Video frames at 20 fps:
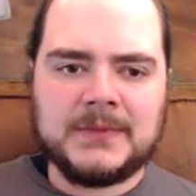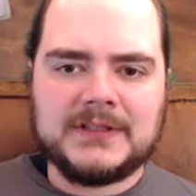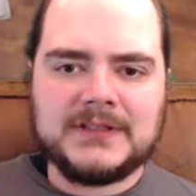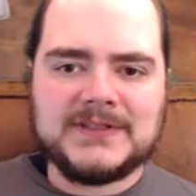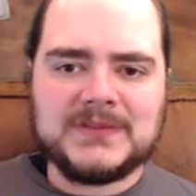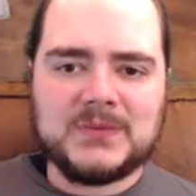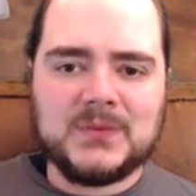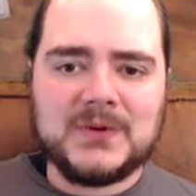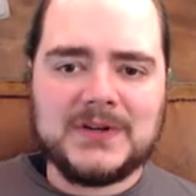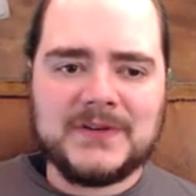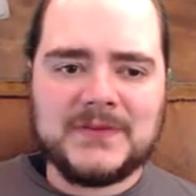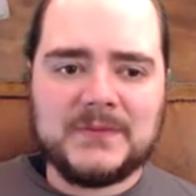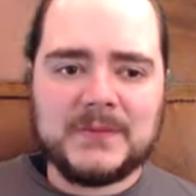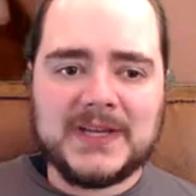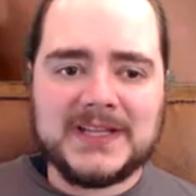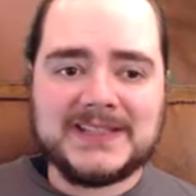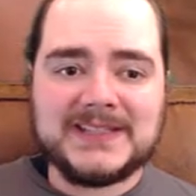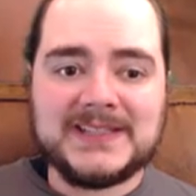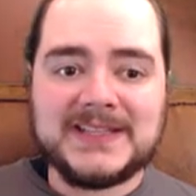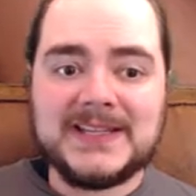It's one of
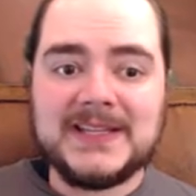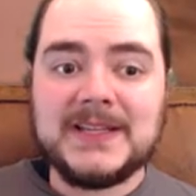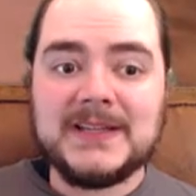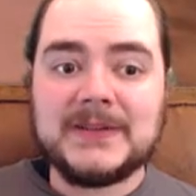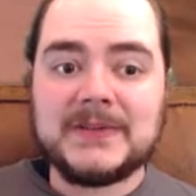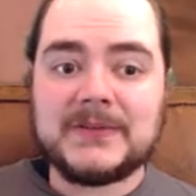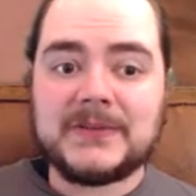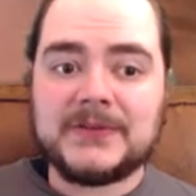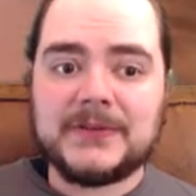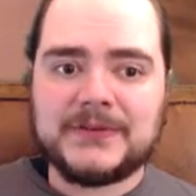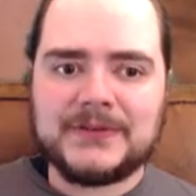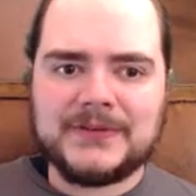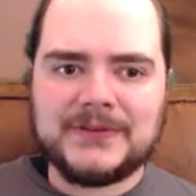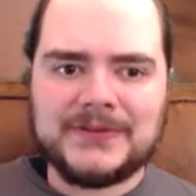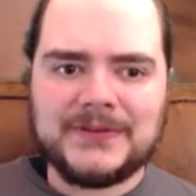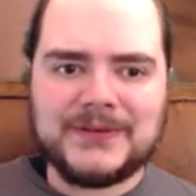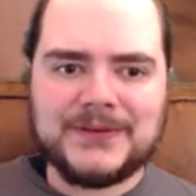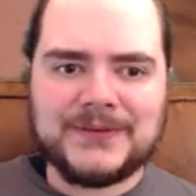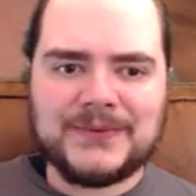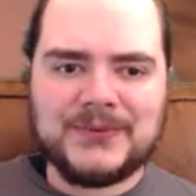my teeth,
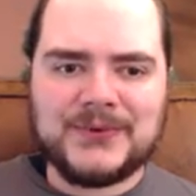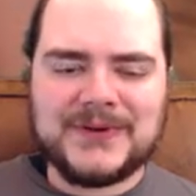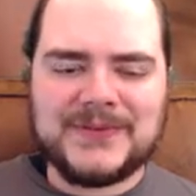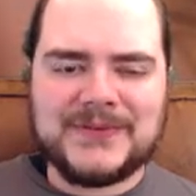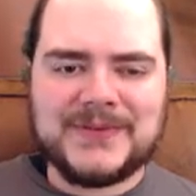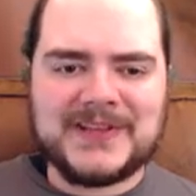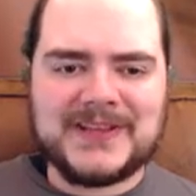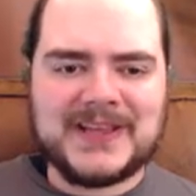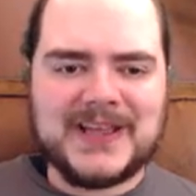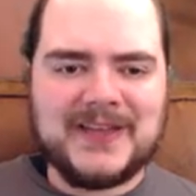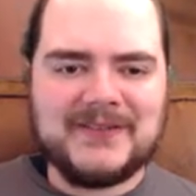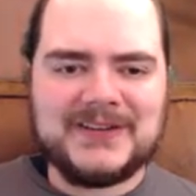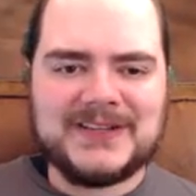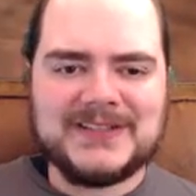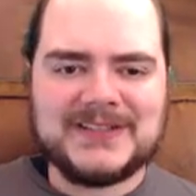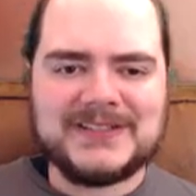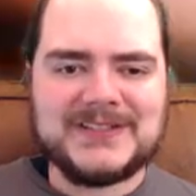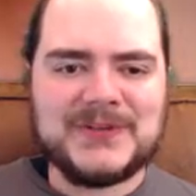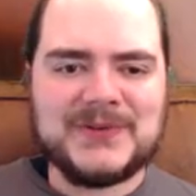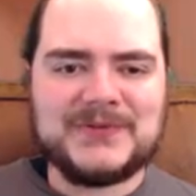one of the
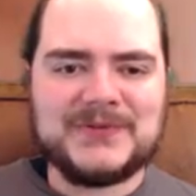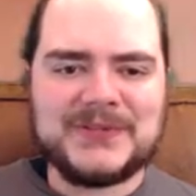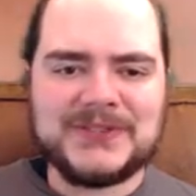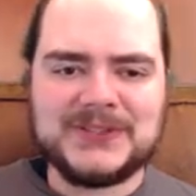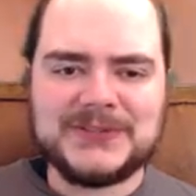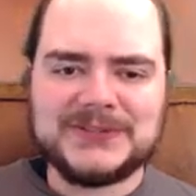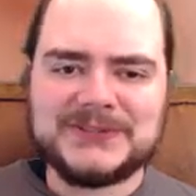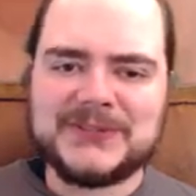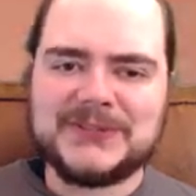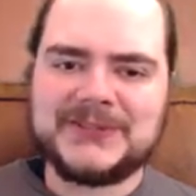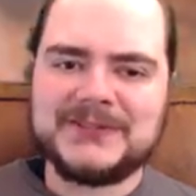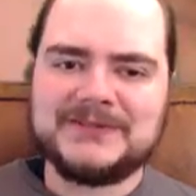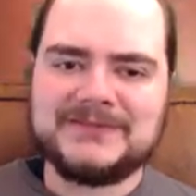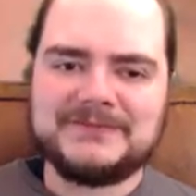cavities you filled,